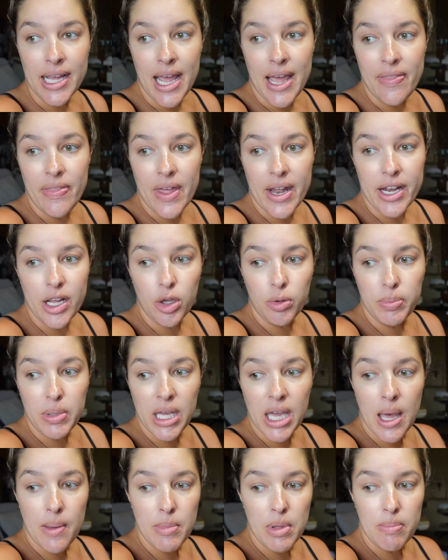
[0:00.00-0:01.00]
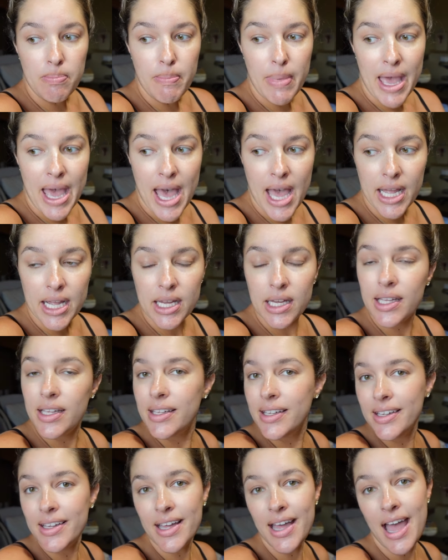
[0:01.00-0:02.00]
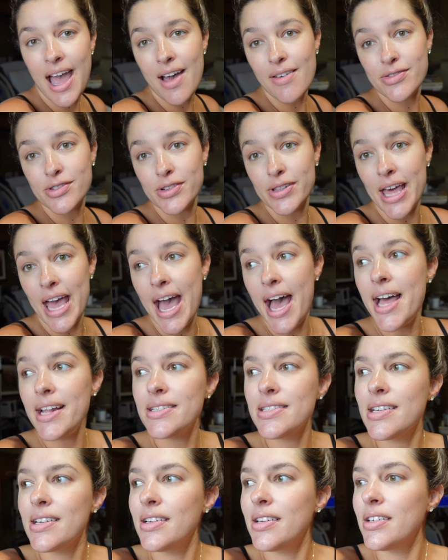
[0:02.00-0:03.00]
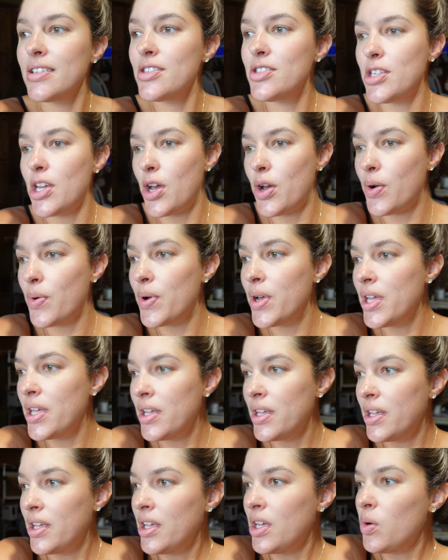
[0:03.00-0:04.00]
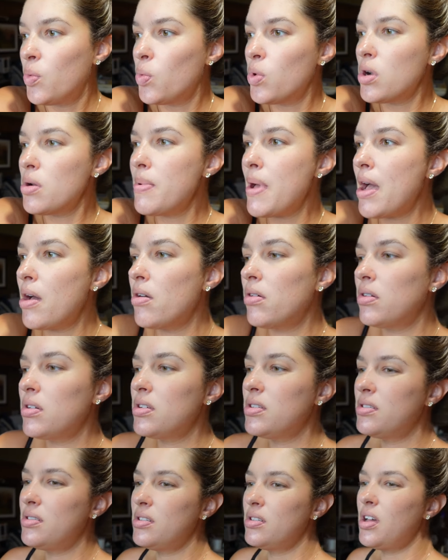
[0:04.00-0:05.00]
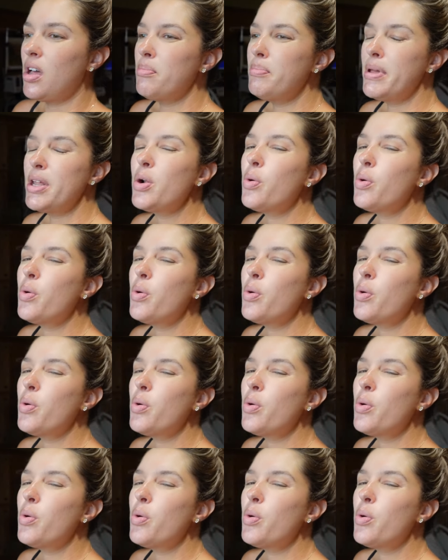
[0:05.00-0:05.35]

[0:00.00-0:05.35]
and then he'll be coming back after that. So we're about a bit